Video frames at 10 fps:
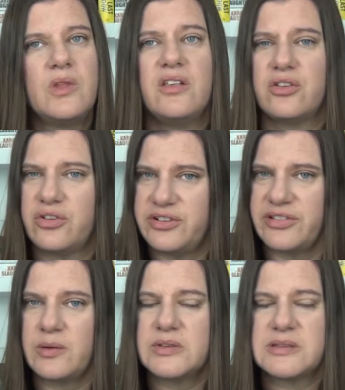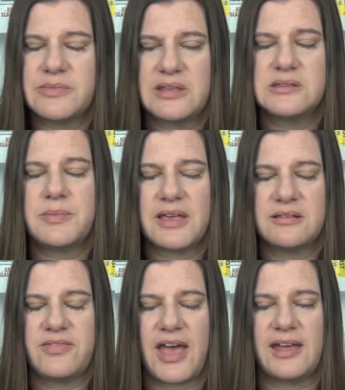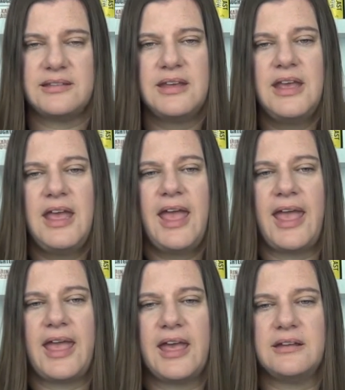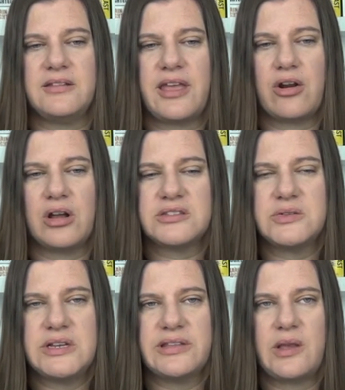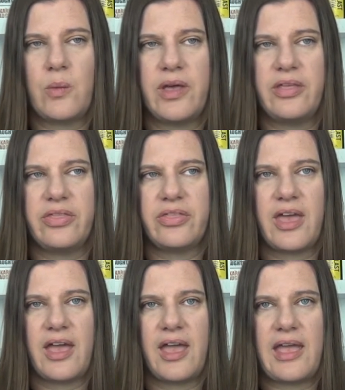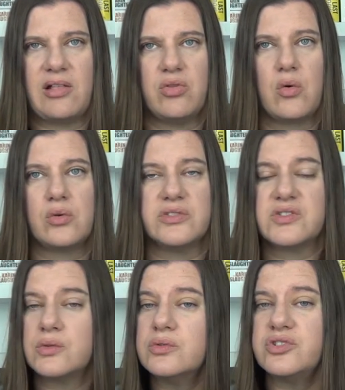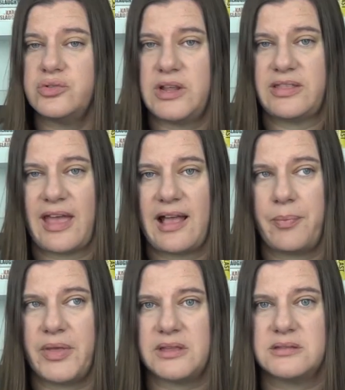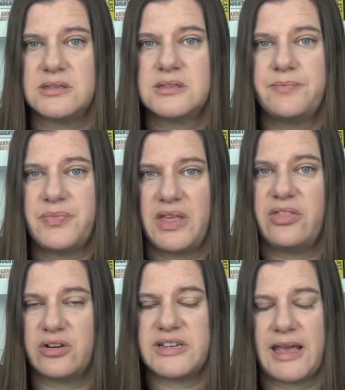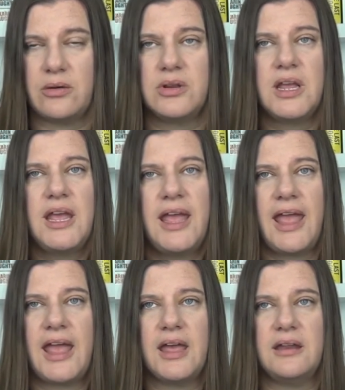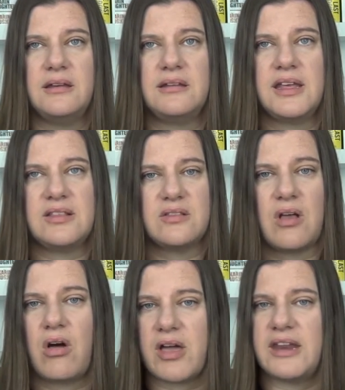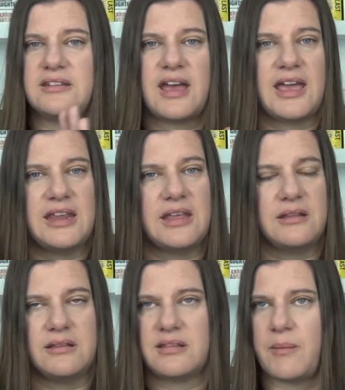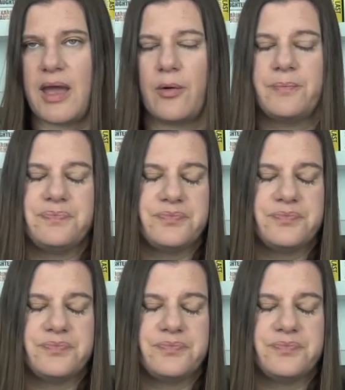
So they're dealing with some things because of that. And they are also dealing with a local school shooting that happens in their town. And it's all kind of tied in somehow.